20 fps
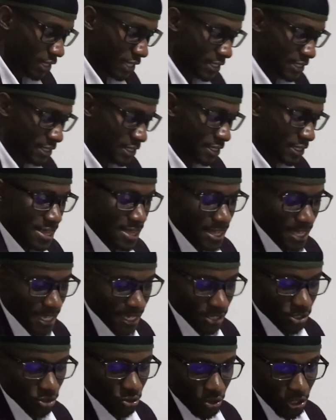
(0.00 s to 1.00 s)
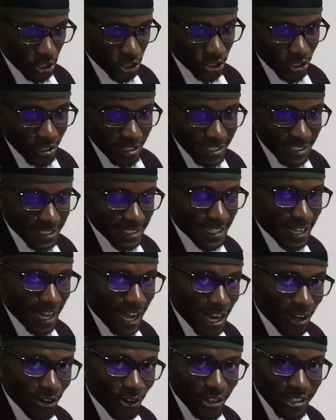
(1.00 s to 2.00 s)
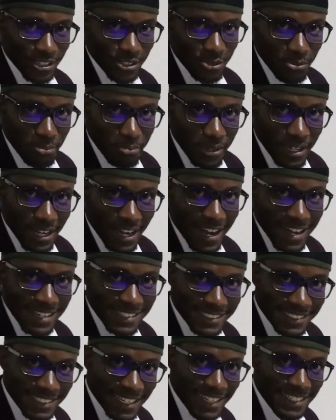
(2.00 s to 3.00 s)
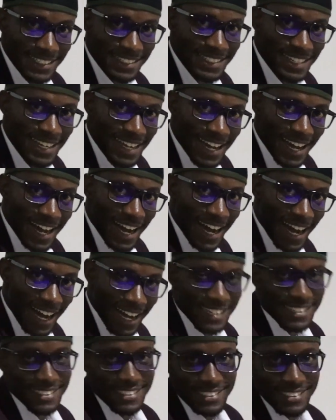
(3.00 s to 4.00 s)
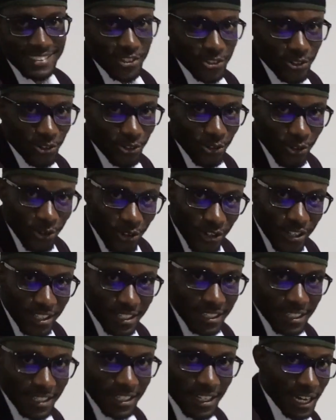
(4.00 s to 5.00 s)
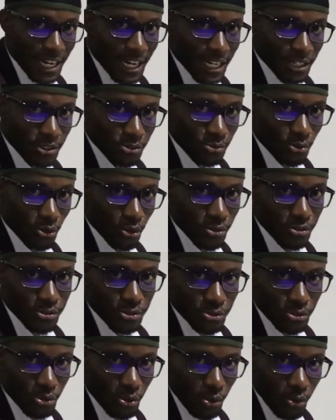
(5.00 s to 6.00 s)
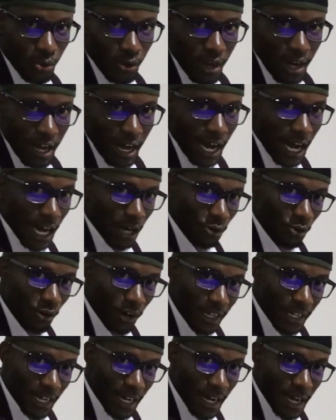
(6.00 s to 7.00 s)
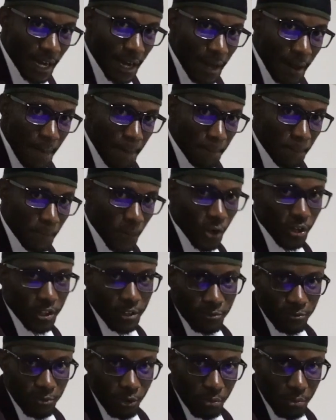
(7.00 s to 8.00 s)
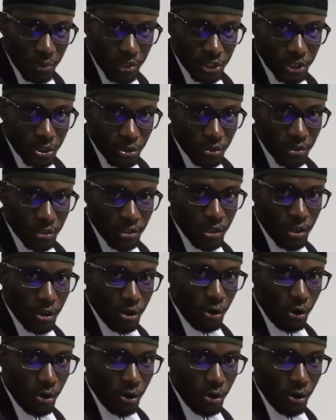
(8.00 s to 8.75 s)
that these questions are going to be answered, and you're going to also acquire more information